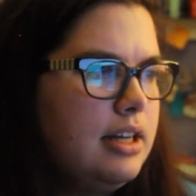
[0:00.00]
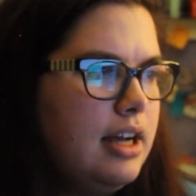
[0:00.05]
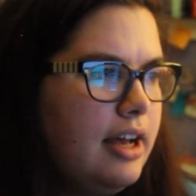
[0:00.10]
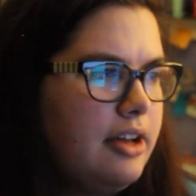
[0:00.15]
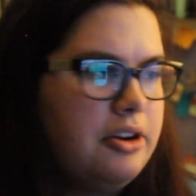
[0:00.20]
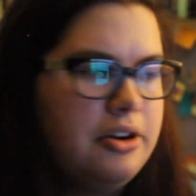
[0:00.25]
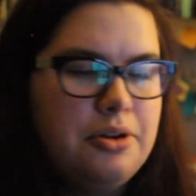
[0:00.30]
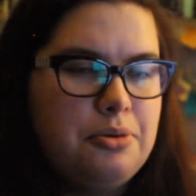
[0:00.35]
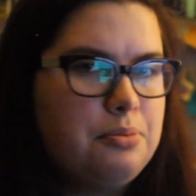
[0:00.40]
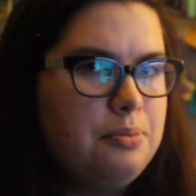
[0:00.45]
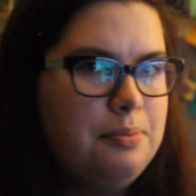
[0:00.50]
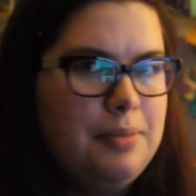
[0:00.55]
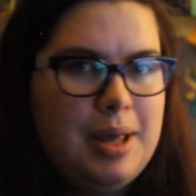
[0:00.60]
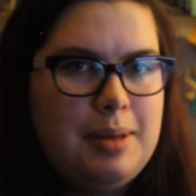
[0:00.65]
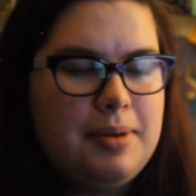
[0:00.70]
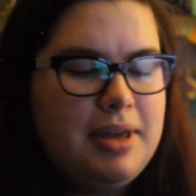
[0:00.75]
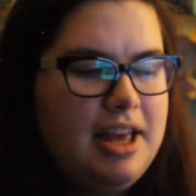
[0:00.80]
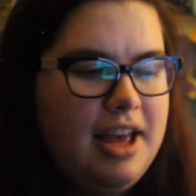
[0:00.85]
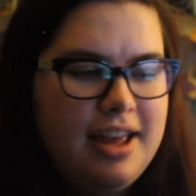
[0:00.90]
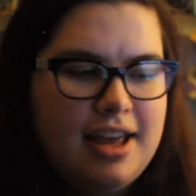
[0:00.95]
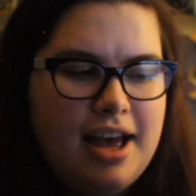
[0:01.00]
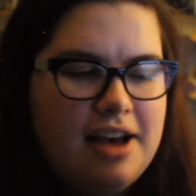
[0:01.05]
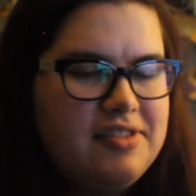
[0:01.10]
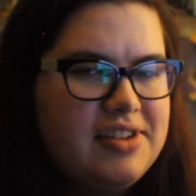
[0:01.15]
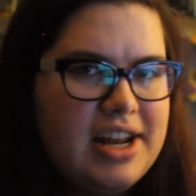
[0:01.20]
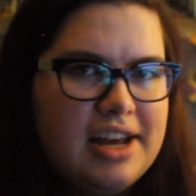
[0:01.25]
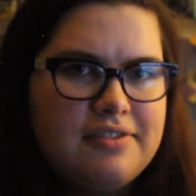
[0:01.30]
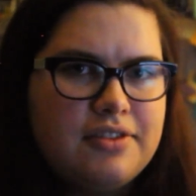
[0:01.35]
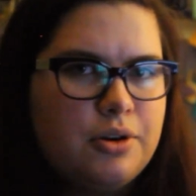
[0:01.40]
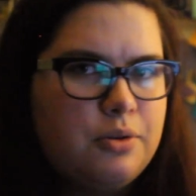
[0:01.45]
I don't know, maybe I
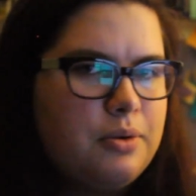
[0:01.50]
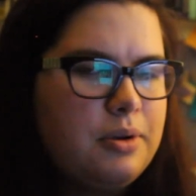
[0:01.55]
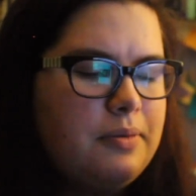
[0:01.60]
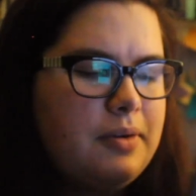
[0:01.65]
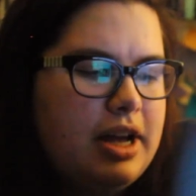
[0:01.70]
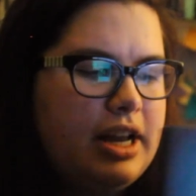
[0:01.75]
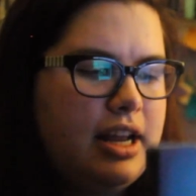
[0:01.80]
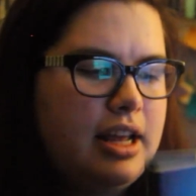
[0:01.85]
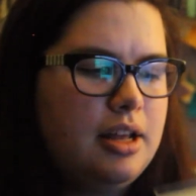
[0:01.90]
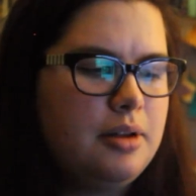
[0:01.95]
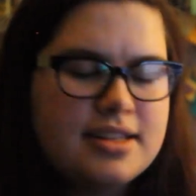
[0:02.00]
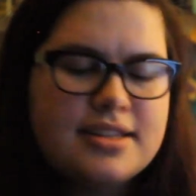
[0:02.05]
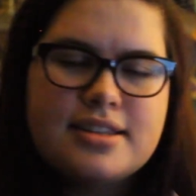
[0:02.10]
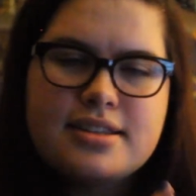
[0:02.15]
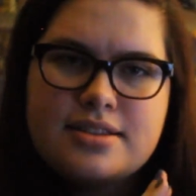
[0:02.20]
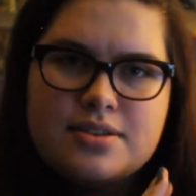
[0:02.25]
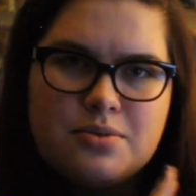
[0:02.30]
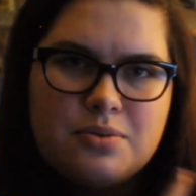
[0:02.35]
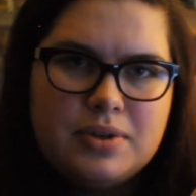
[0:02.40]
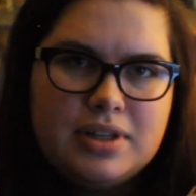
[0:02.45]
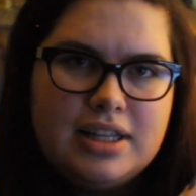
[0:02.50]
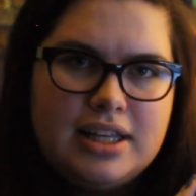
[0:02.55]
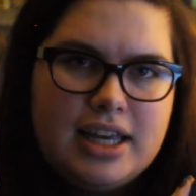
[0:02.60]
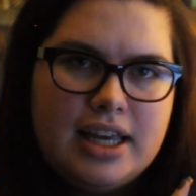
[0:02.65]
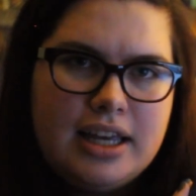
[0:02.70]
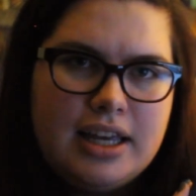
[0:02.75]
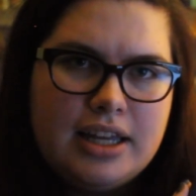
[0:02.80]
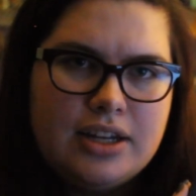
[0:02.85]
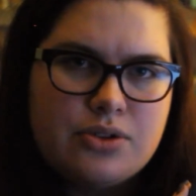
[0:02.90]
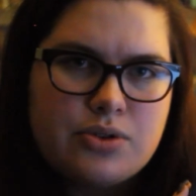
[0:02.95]
haven't ever reread it. This is a
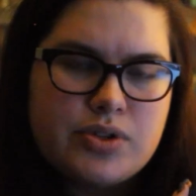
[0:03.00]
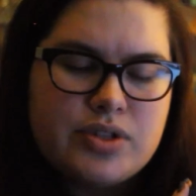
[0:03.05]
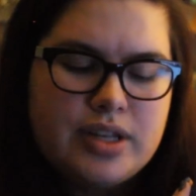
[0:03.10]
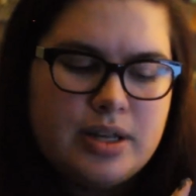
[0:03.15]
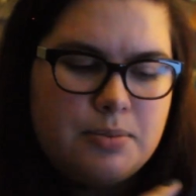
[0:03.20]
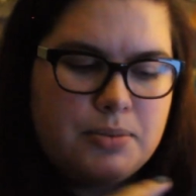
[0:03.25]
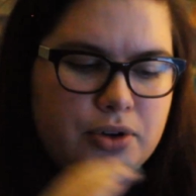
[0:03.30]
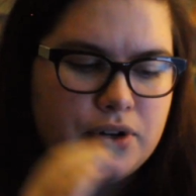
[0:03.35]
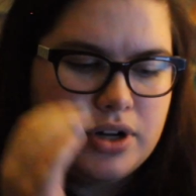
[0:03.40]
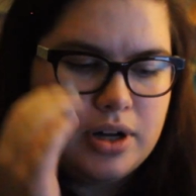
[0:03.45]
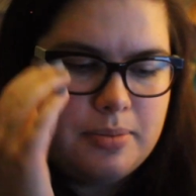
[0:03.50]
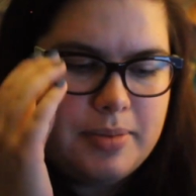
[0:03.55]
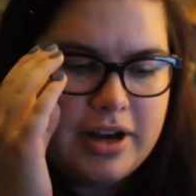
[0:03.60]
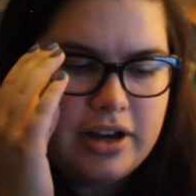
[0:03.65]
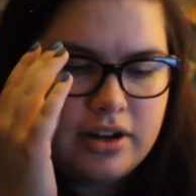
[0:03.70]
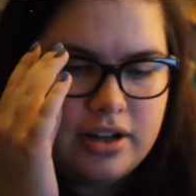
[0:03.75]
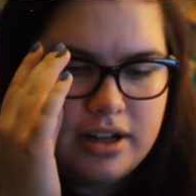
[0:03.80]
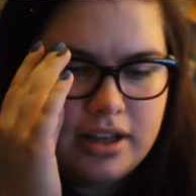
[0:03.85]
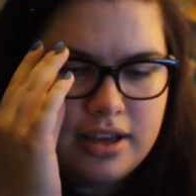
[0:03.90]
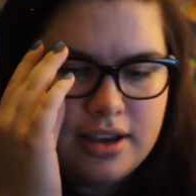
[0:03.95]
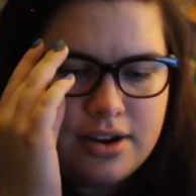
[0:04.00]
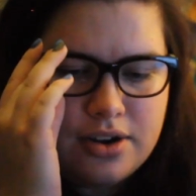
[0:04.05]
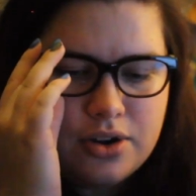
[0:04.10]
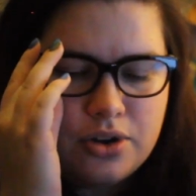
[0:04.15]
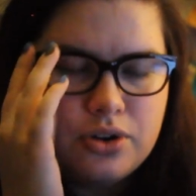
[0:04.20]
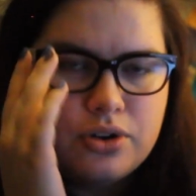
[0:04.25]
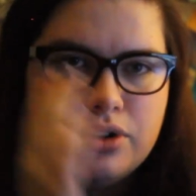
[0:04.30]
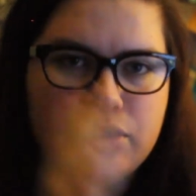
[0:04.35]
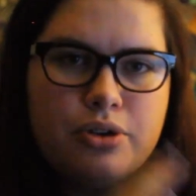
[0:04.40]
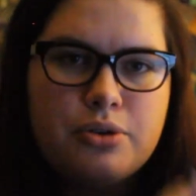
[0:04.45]
really interesting book about a young
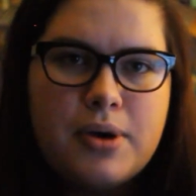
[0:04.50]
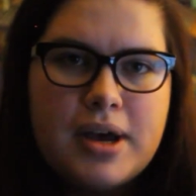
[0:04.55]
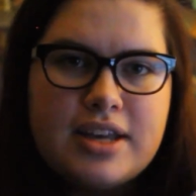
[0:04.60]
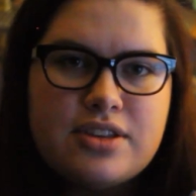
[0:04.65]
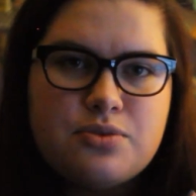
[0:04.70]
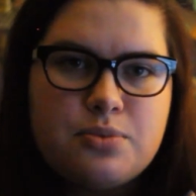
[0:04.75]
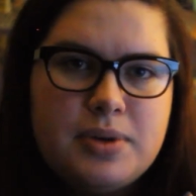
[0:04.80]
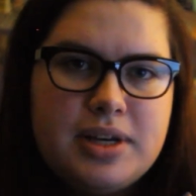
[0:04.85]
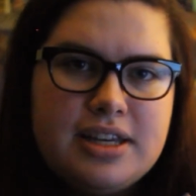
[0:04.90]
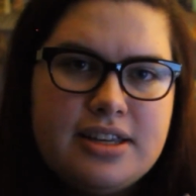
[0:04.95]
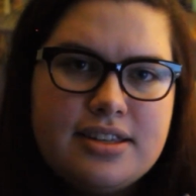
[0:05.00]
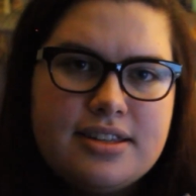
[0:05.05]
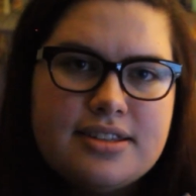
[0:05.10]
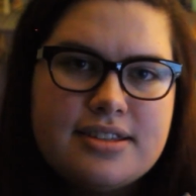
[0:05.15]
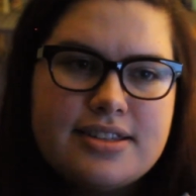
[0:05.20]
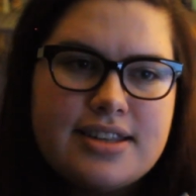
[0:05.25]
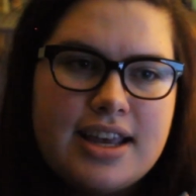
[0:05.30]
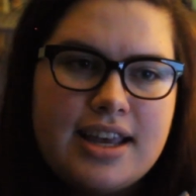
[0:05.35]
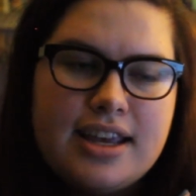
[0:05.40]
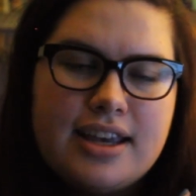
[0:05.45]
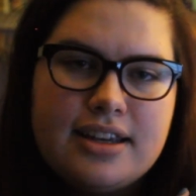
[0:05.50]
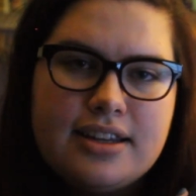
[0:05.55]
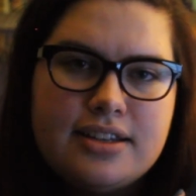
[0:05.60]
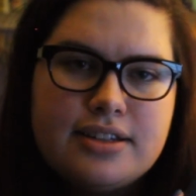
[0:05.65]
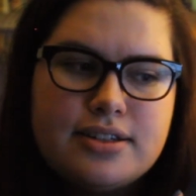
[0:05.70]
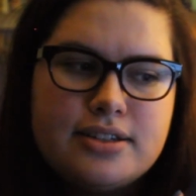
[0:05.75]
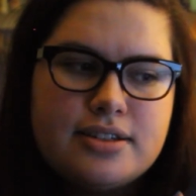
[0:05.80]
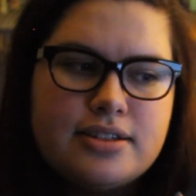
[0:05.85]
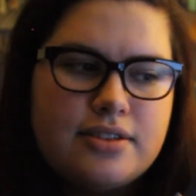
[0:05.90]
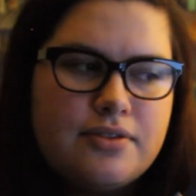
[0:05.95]
girl who has wings
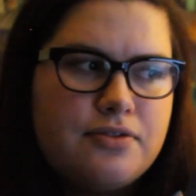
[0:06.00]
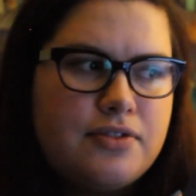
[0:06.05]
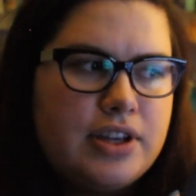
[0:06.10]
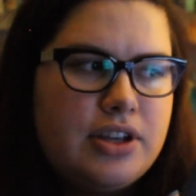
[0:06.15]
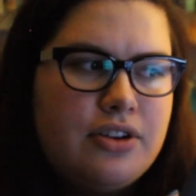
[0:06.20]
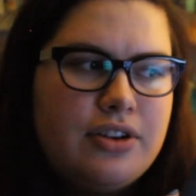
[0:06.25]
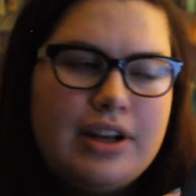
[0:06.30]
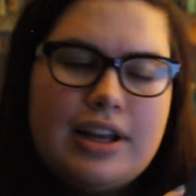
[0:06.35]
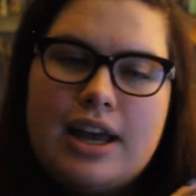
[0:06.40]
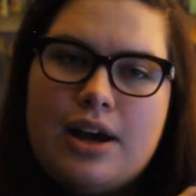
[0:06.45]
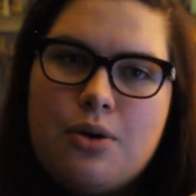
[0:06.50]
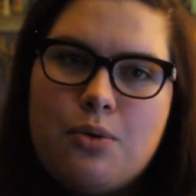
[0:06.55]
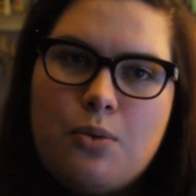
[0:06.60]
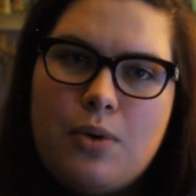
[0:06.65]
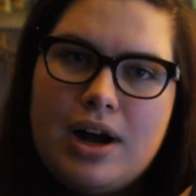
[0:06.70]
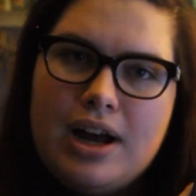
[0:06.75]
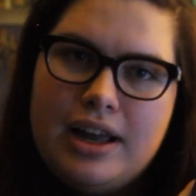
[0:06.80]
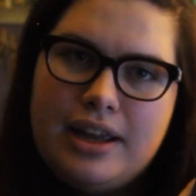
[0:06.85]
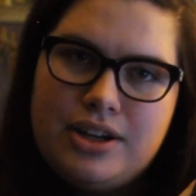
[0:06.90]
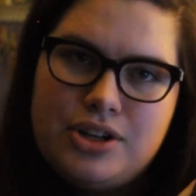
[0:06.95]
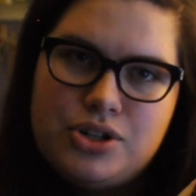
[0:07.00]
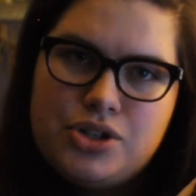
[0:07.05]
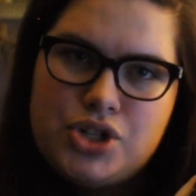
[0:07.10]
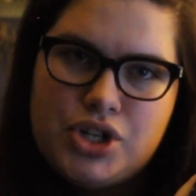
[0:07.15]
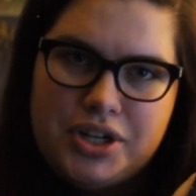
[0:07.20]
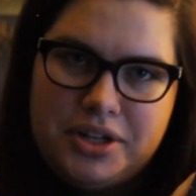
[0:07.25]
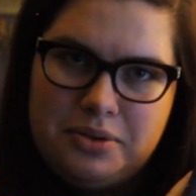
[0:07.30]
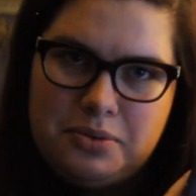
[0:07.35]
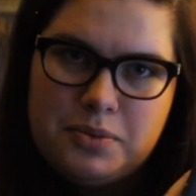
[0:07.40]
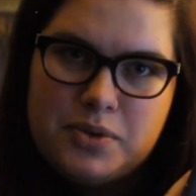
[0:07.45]
and figuring out why
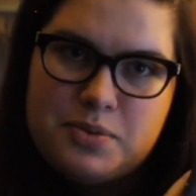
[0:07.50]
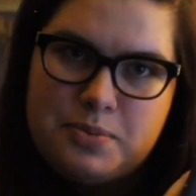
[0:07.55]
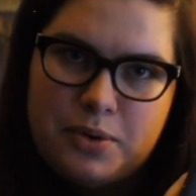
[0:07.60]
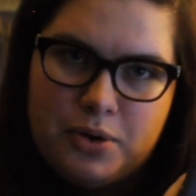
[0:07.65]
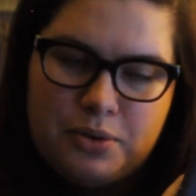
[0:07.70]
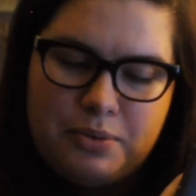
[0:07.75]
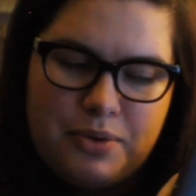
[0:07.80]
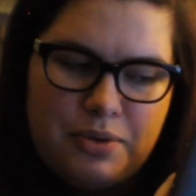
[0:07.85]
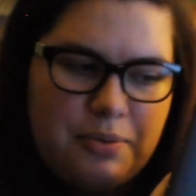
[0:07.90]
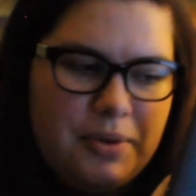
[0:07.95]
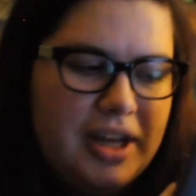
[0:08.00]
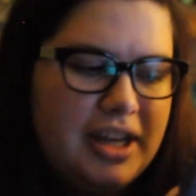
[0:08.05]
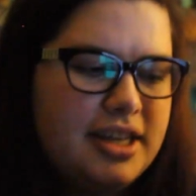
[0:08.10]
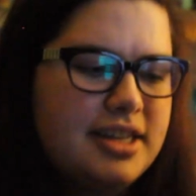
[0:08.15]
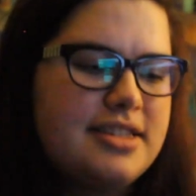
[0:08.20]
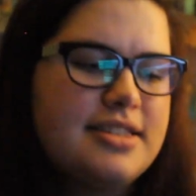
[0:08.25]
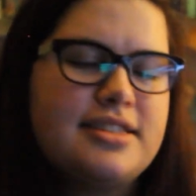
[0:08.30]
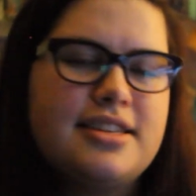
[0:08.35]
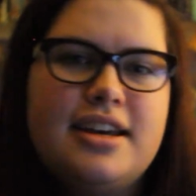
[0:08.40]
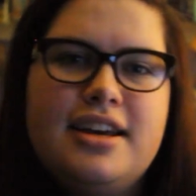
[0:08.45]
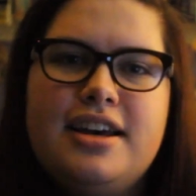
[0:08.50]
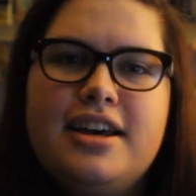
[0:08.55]
she was born with wings.